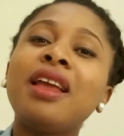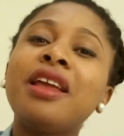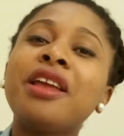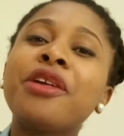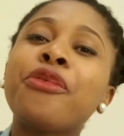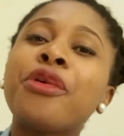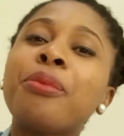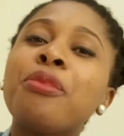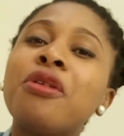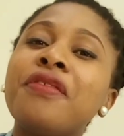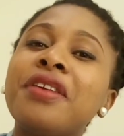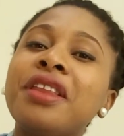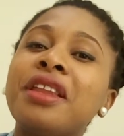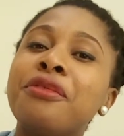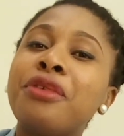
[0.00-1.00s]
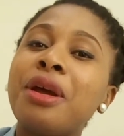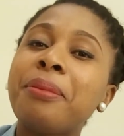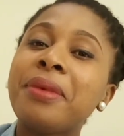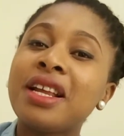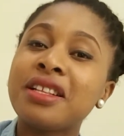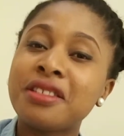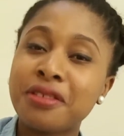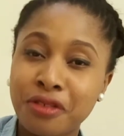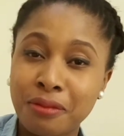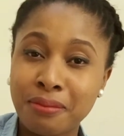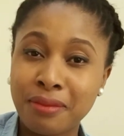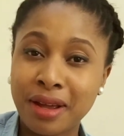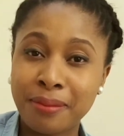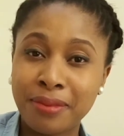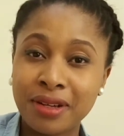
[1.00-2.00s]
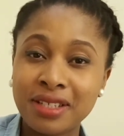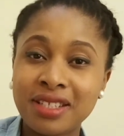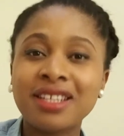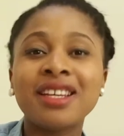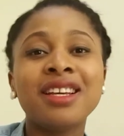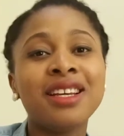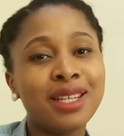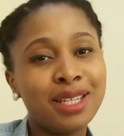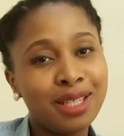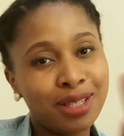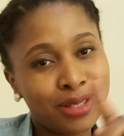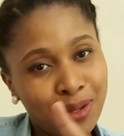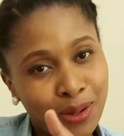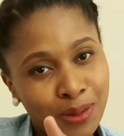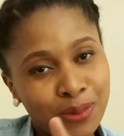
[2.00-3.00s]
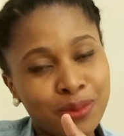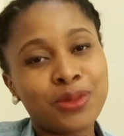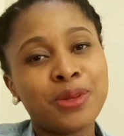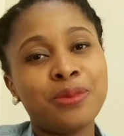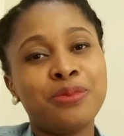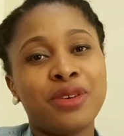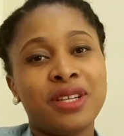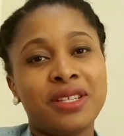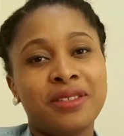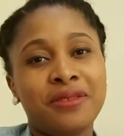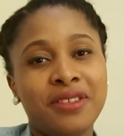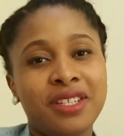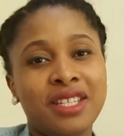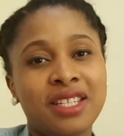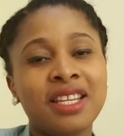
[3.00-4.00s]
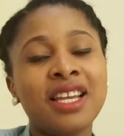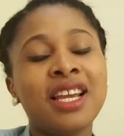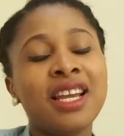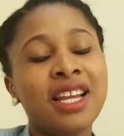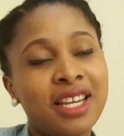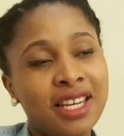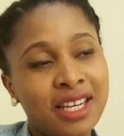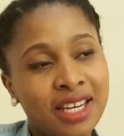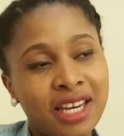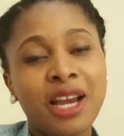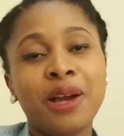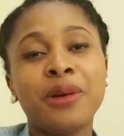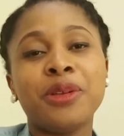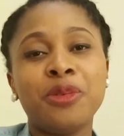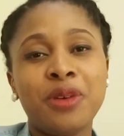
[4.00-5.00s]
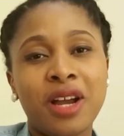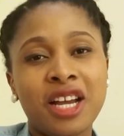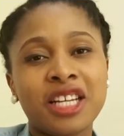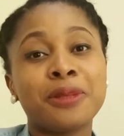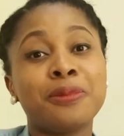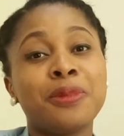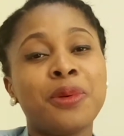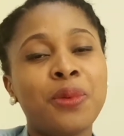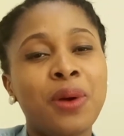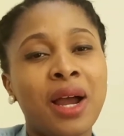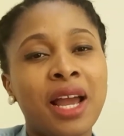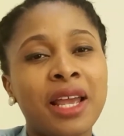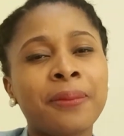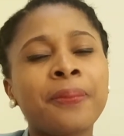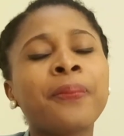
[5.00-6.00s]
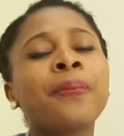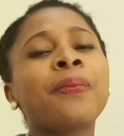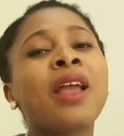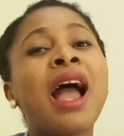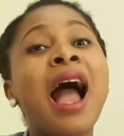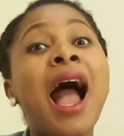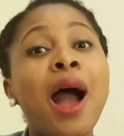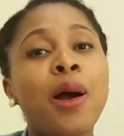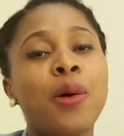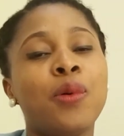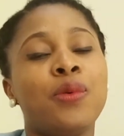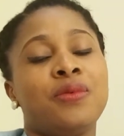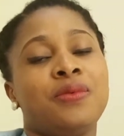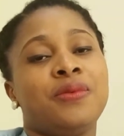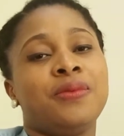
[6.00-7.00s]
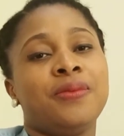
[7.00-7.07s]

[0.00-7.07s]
removing the remnants from my body is also breastfeeding. Now you ask me why. How?